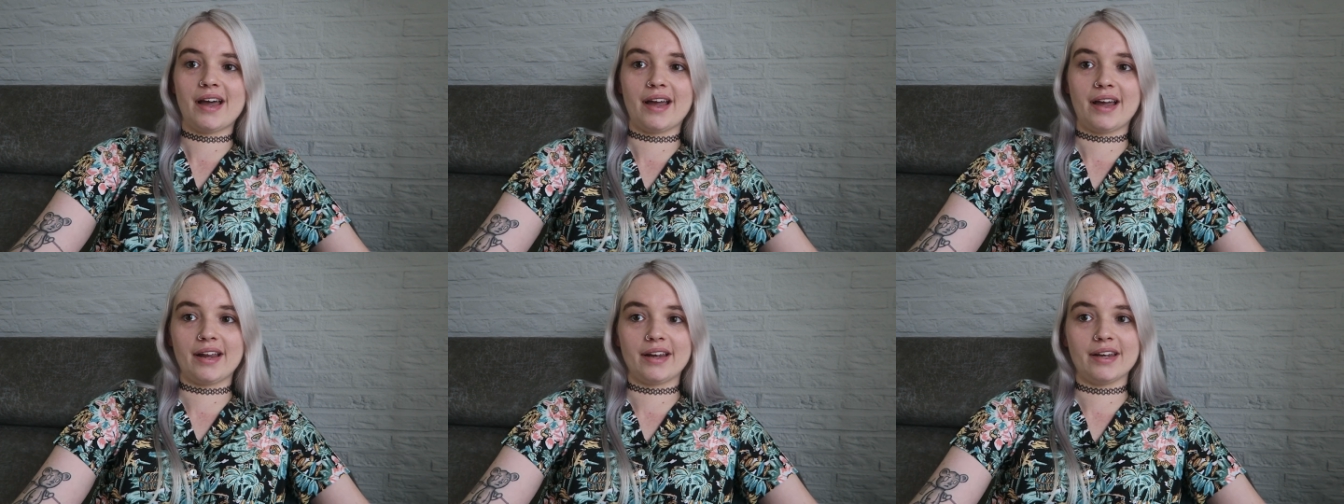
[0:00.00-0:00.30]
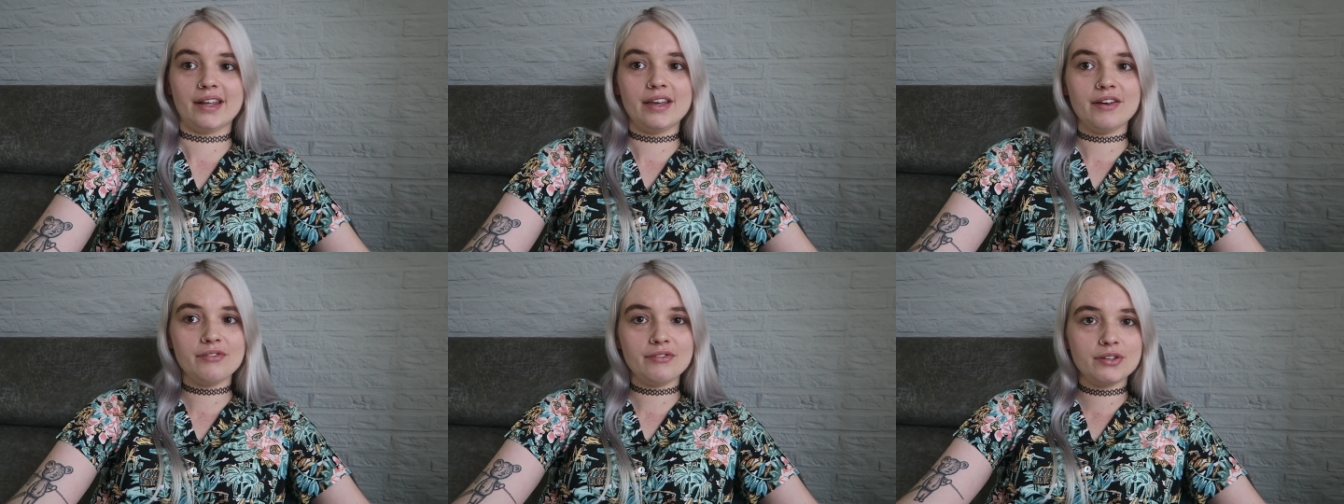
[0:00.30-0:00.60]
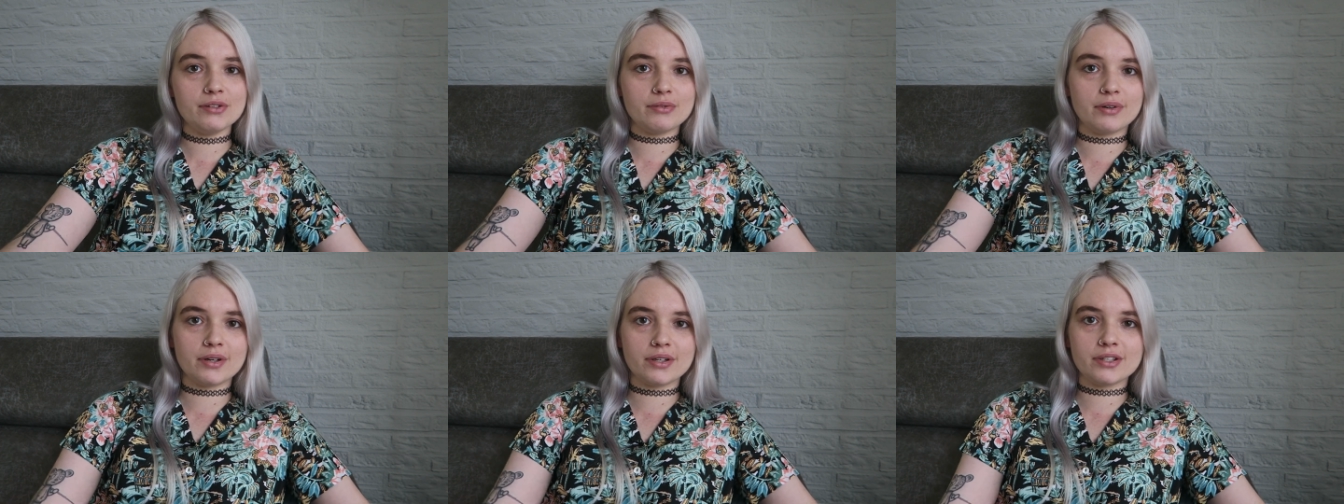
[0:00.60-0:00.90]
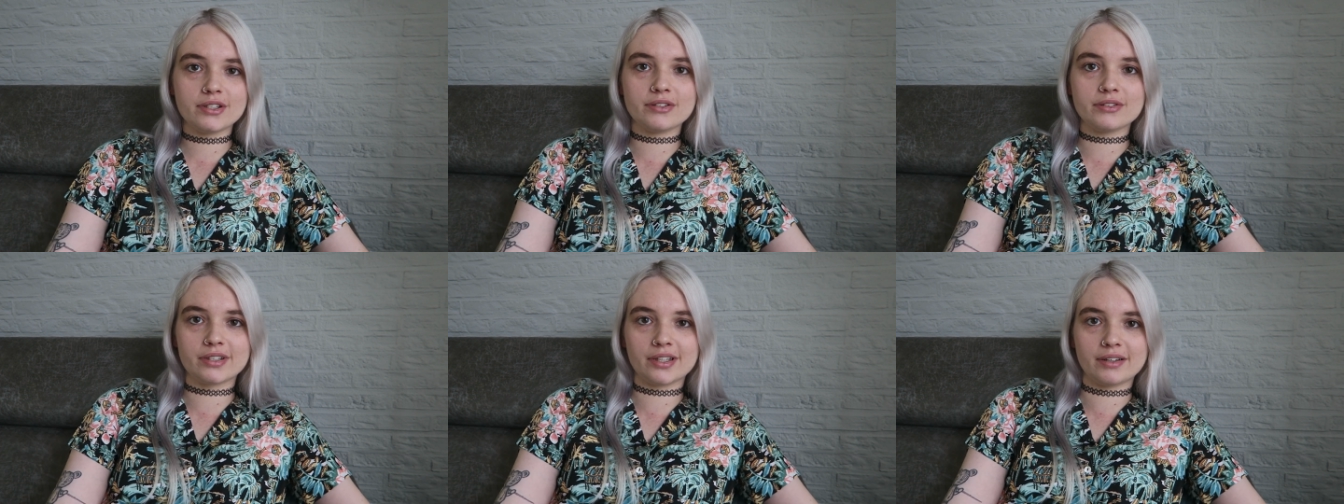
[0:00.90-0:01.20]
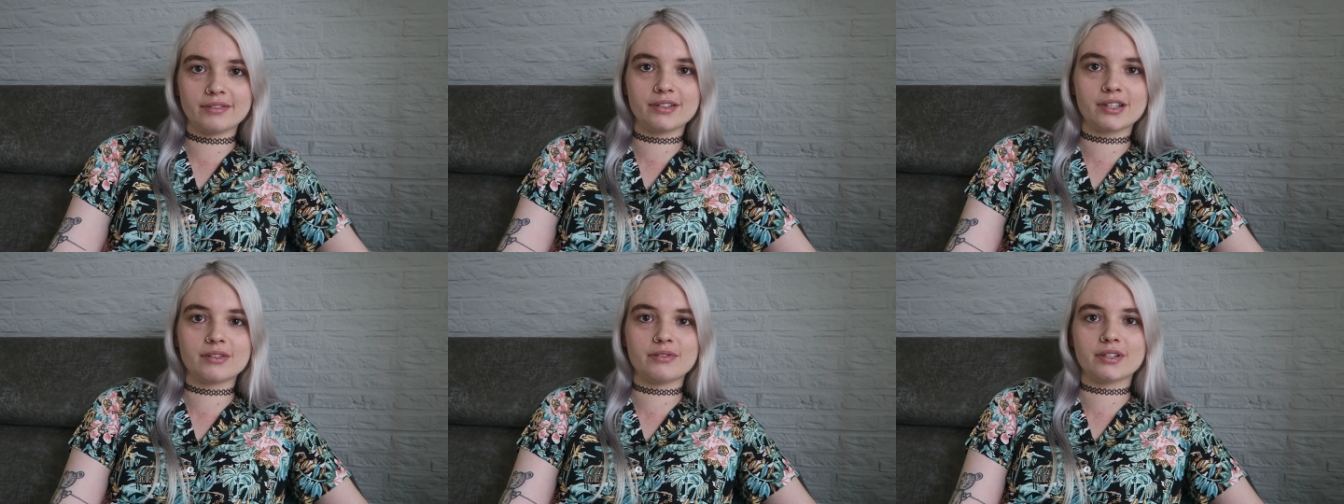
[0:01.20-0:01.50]
And if you want, you
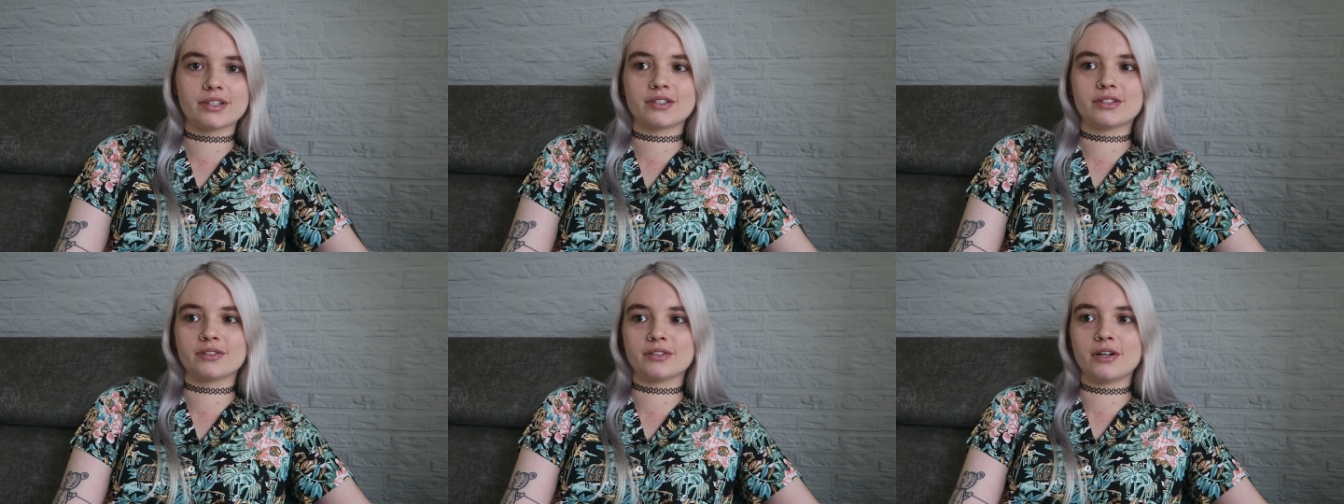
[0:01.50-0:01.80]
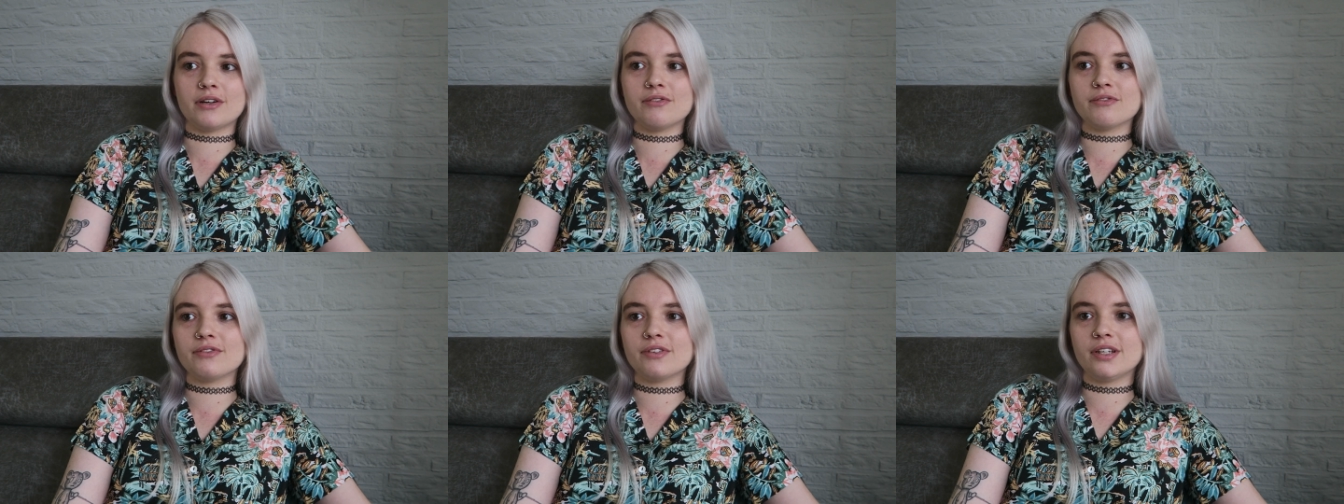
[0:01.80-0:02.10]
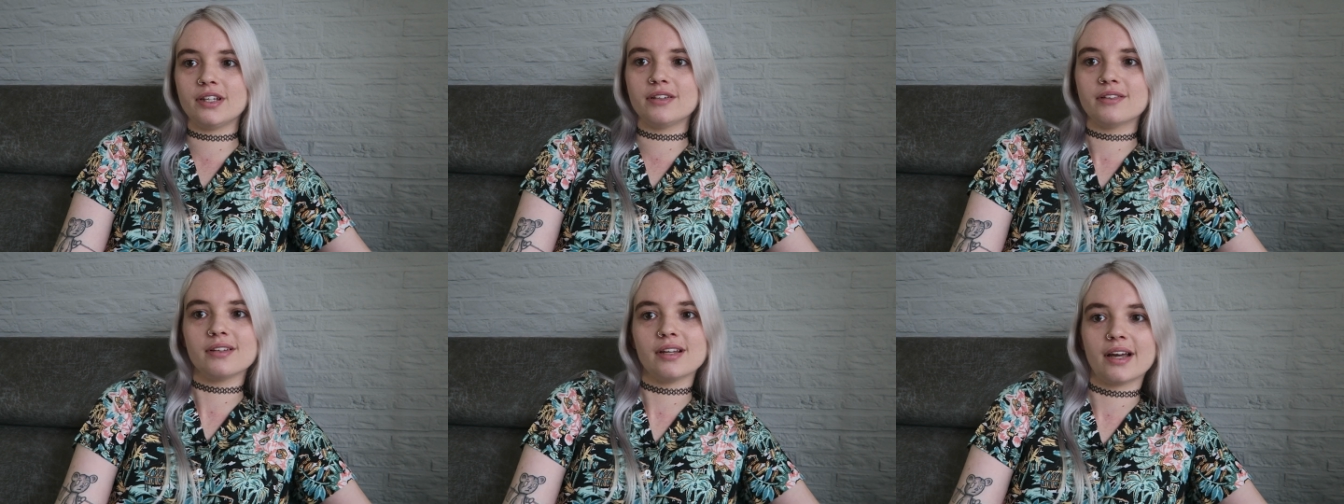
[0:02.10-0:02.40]
can request your own video,